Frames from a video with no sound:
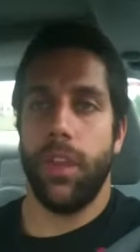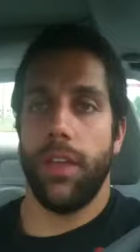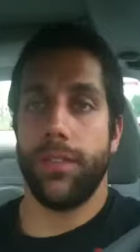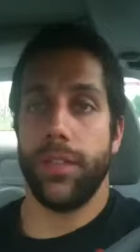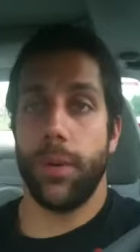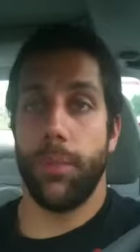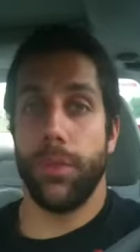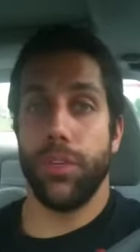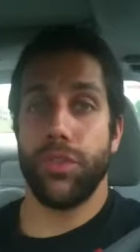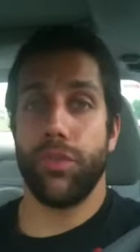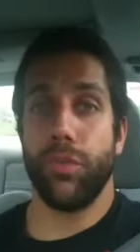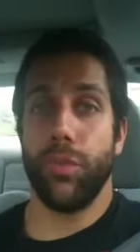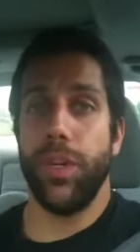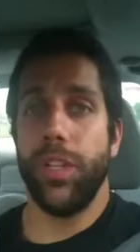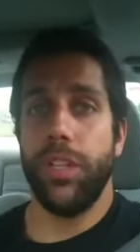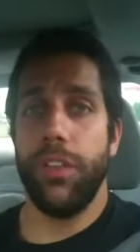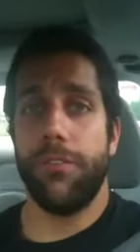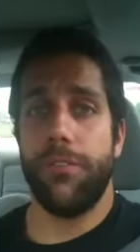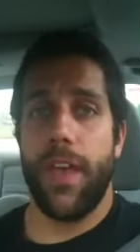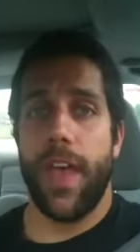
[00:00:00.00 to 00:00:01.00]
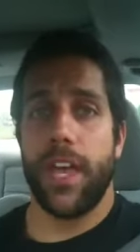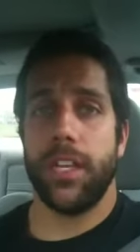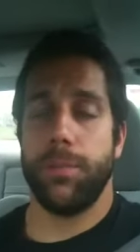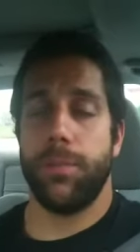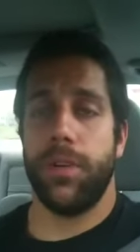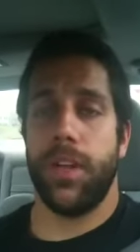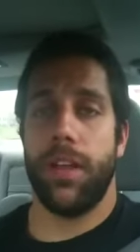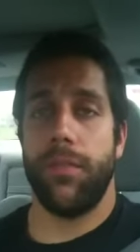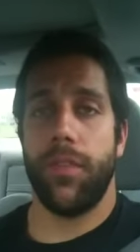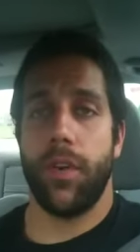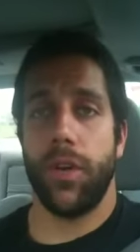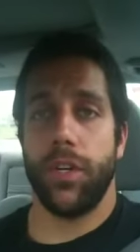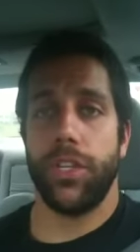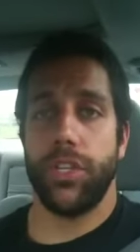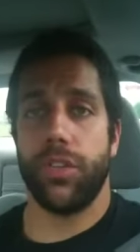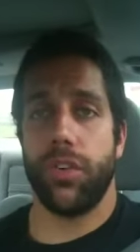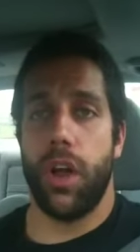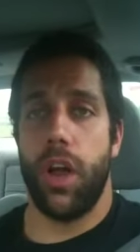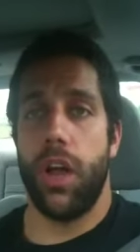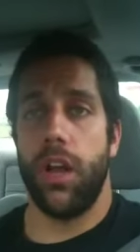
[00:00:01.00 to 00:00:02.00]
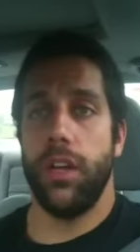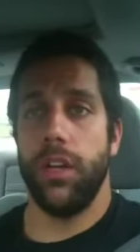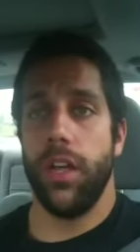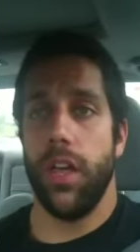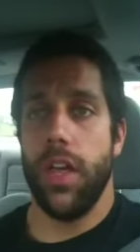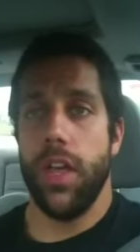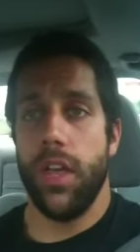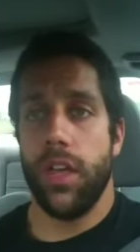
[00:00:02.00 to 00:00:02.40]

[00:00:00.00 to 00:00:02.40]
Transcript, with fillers: If someone's really fast but not very strong,